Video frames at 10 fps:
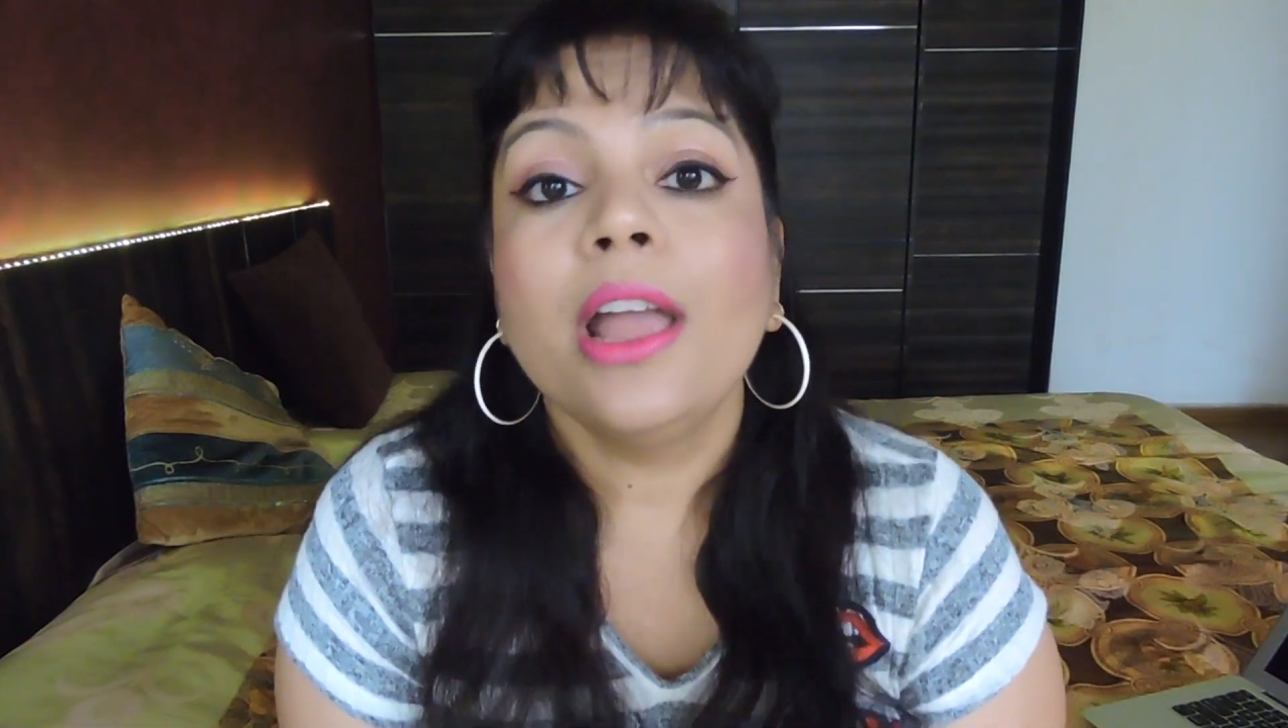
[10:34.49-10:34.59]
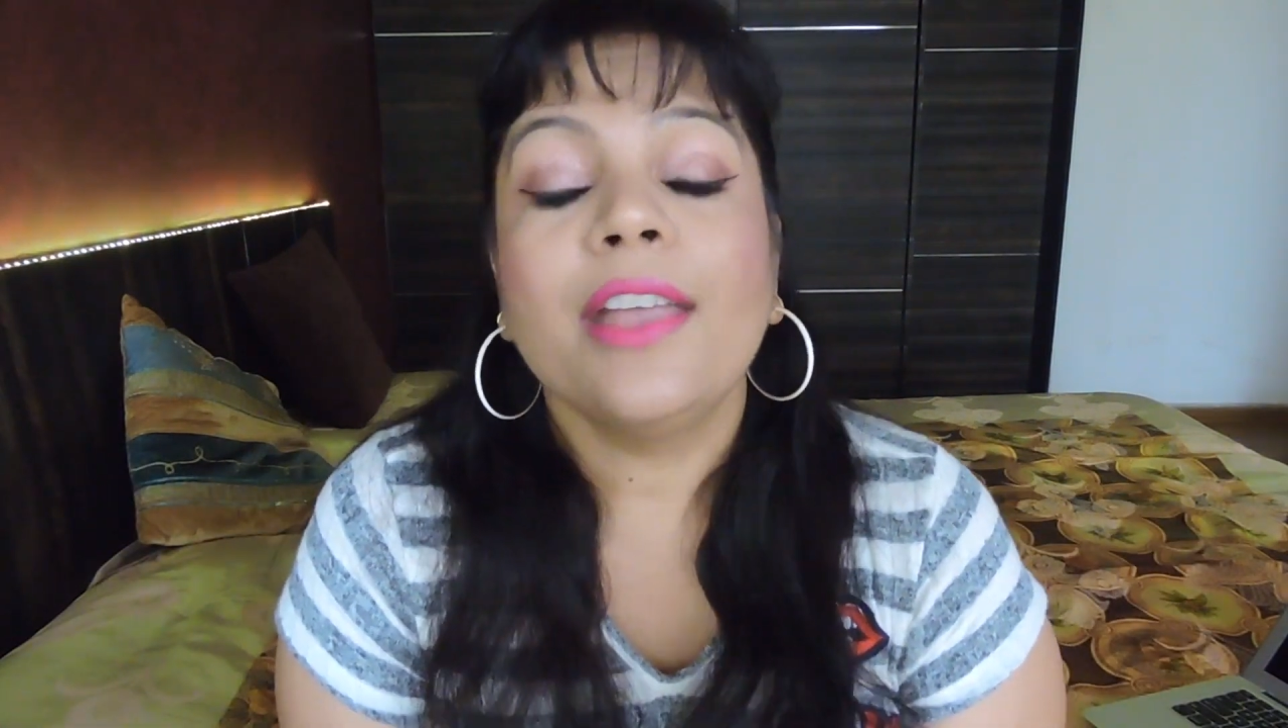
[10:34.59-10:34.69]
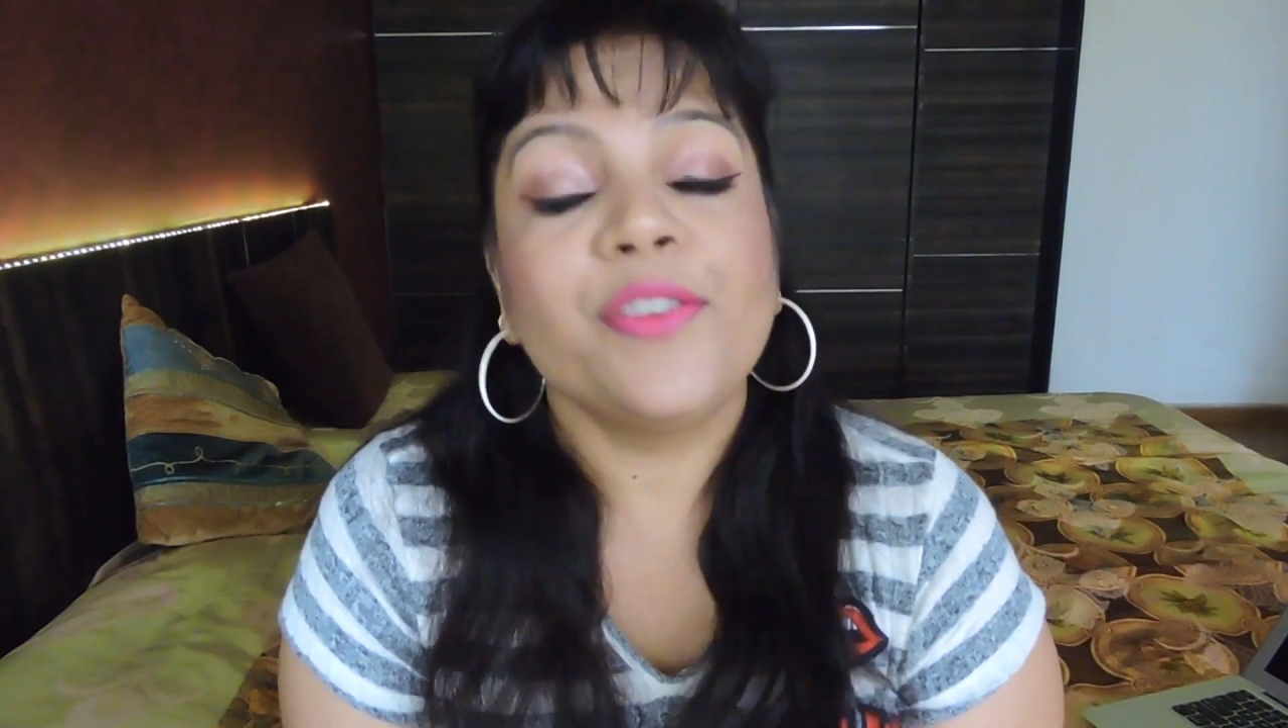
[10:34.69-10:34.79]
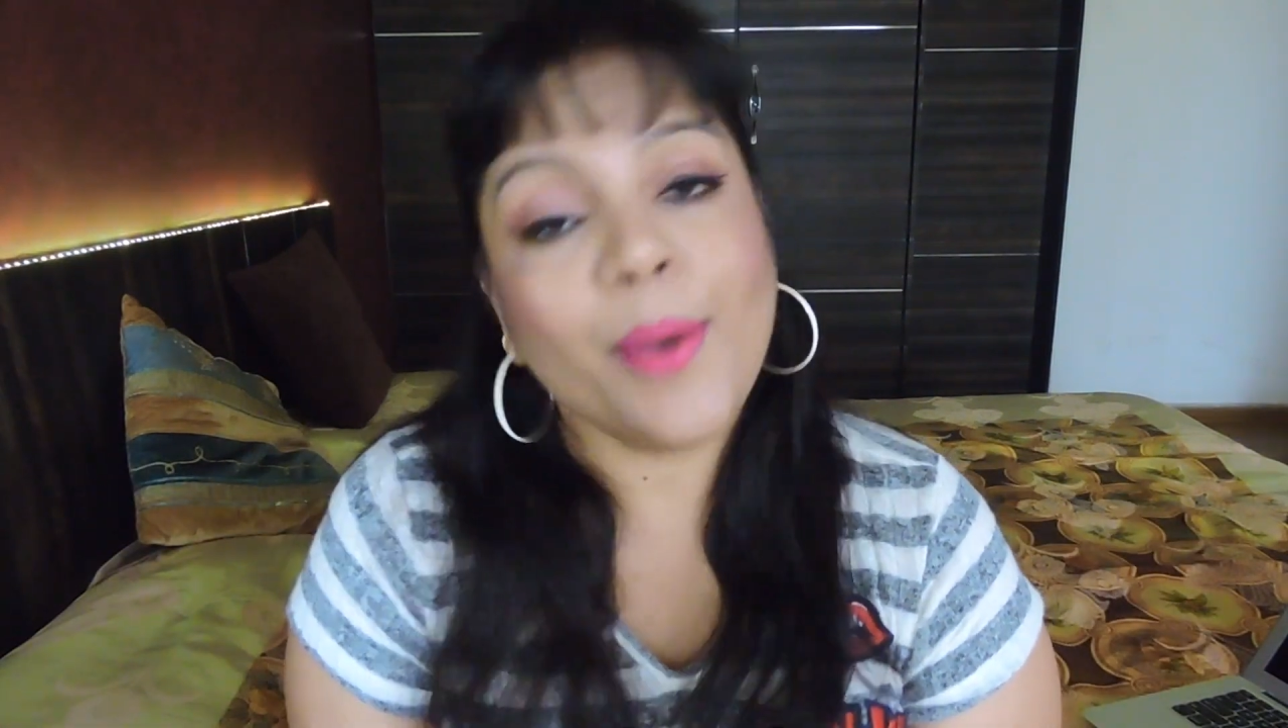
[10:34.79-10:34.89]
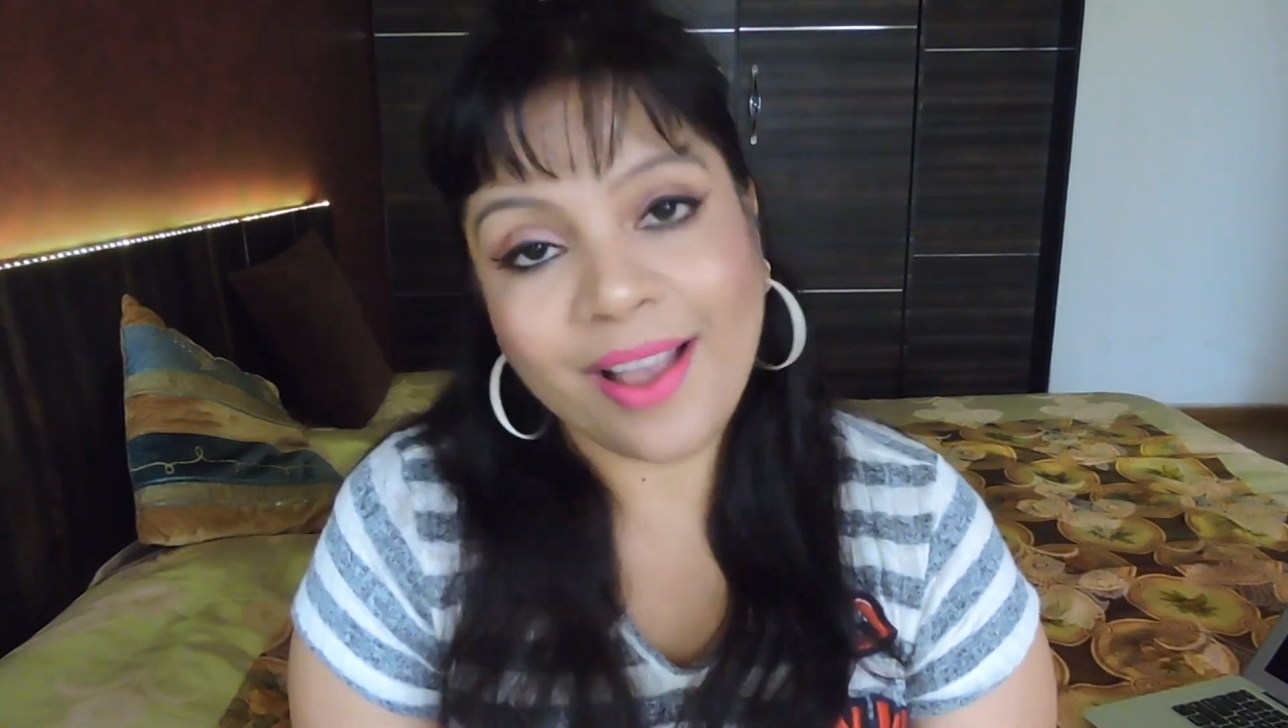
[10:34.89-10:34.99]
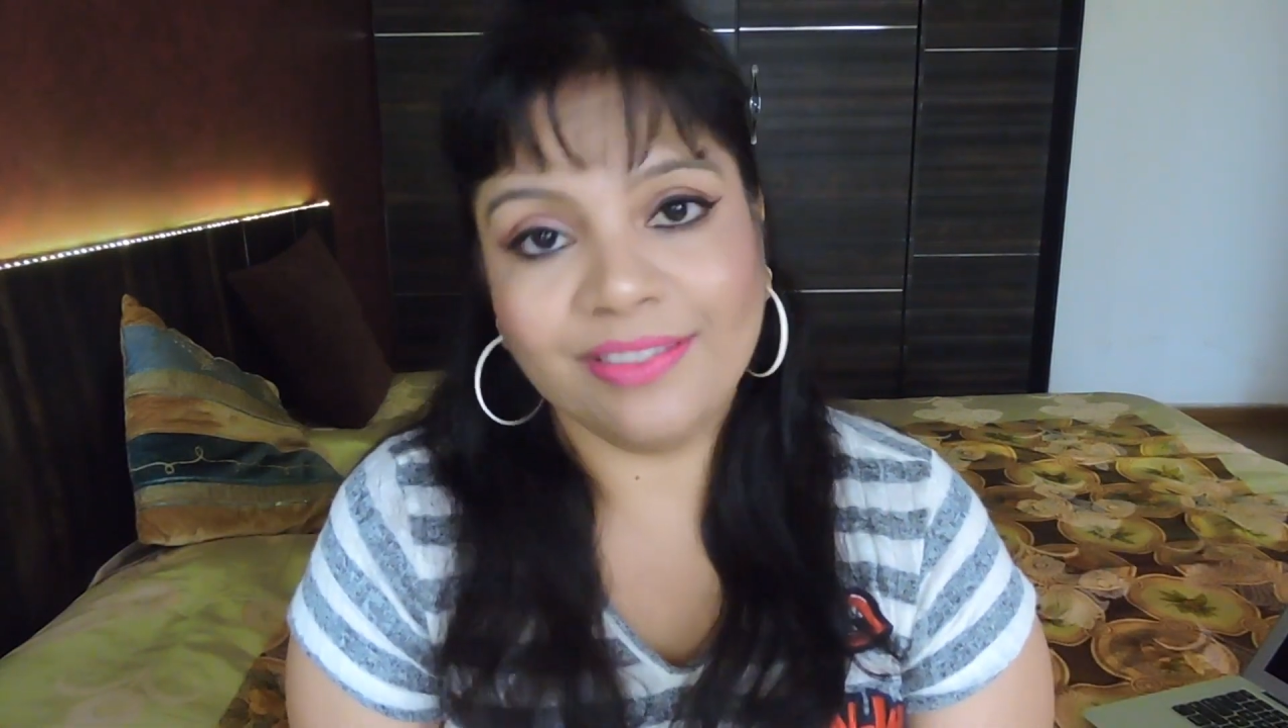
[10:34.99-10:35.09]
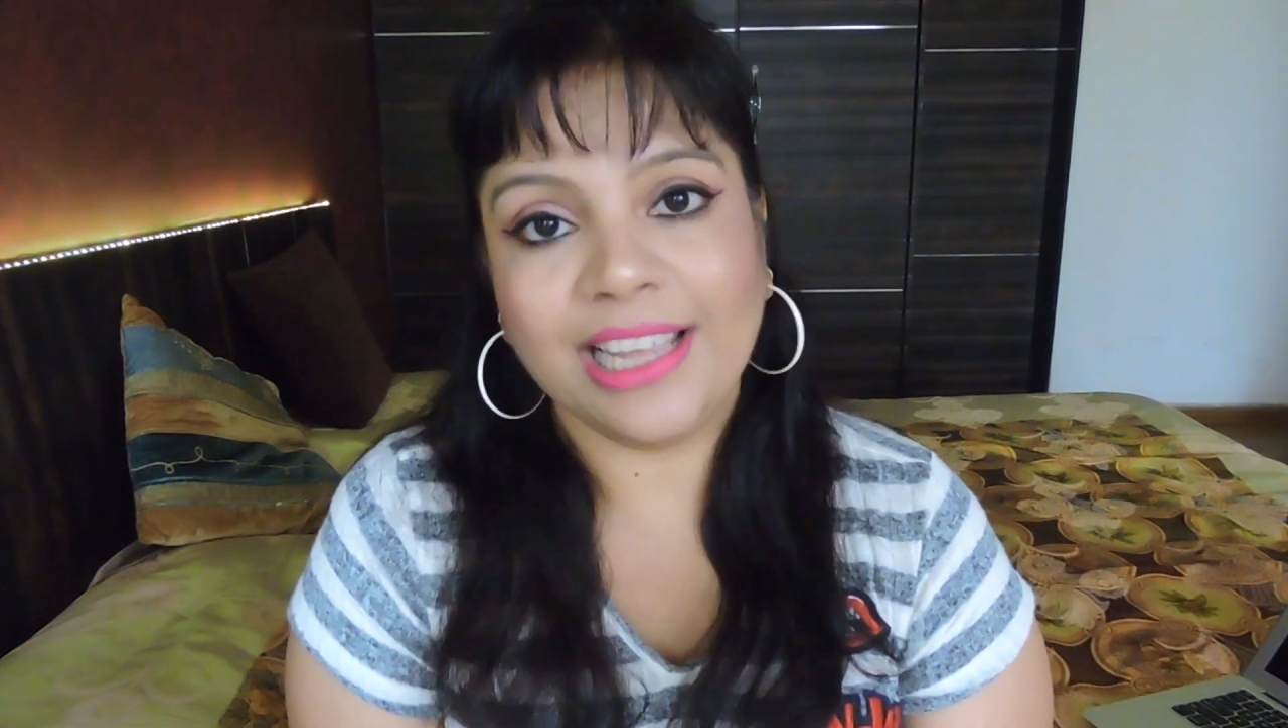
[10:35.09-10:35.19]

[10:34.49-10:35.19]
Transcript: If you have